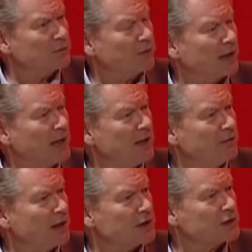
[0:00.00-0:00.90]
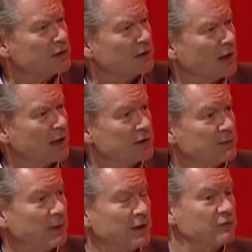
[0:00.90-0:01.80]
for aviation and
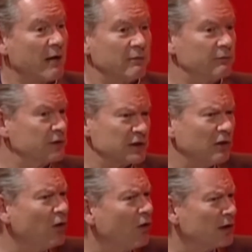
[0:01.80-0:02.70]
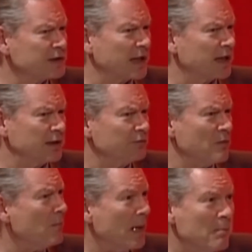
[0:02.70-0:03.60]
space travel for as long as I can
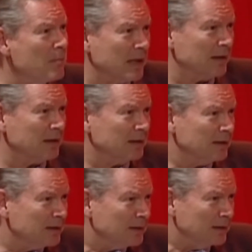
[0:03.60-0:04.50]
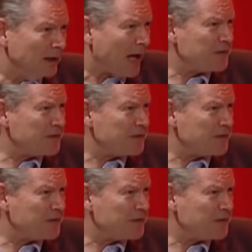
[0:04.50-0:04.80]
remember. I